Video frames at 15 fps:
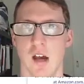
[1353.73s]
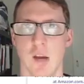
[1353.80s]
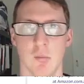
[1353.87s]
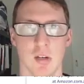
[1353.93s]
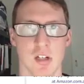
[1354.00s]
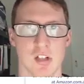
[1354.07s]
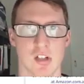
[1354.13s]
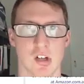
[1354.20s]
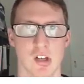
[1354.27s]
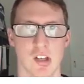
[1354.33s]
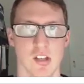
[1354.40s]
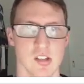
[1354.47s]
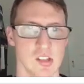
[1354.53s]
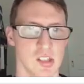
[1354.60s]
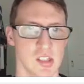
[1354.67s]
I'm going to show
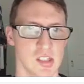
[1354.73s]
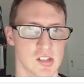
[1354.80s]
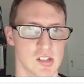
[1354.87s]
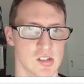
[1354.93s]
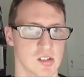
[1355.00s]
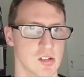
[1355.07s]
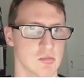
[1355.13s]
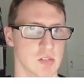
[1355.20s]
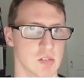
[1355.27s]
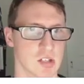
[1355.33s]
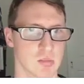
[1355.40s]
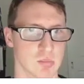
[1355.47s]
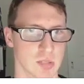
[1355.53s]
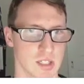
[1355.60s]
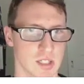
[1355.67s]
you is
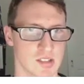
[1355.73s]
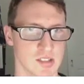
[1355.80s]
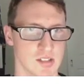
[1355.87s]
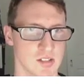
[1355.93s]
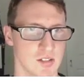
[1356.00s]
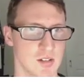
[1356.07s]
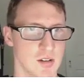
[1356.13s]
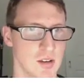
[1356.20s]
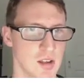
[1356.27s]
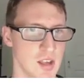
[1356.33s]
Russell Brunson.